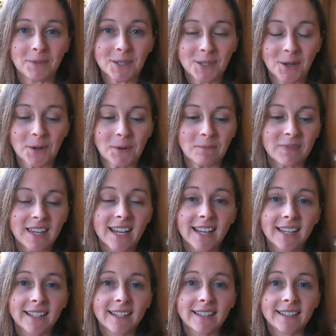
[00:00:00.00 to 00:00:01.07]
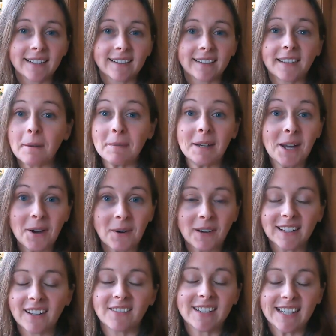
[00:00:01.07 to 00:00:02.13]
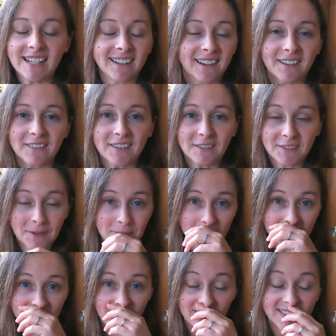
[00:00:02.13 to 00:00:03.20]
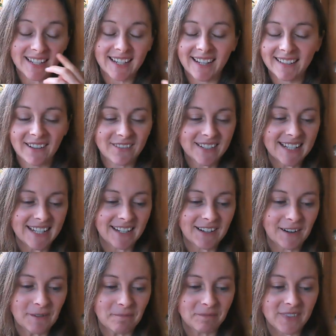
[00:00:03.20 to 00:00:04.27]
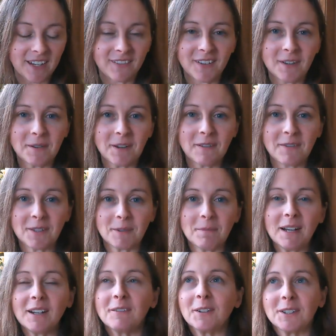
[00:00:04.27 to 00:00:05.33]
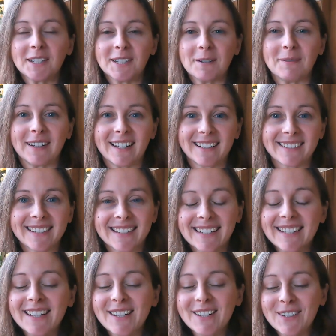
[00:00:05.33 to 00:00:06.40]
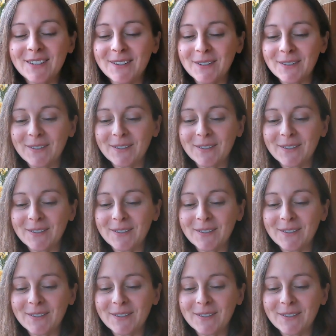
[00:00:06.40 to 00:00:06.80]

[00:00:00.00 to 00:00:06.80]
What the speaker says: So let me know. I'd love to hear if somebody loved it. I'd love to hear if it's meaningful to someone else too.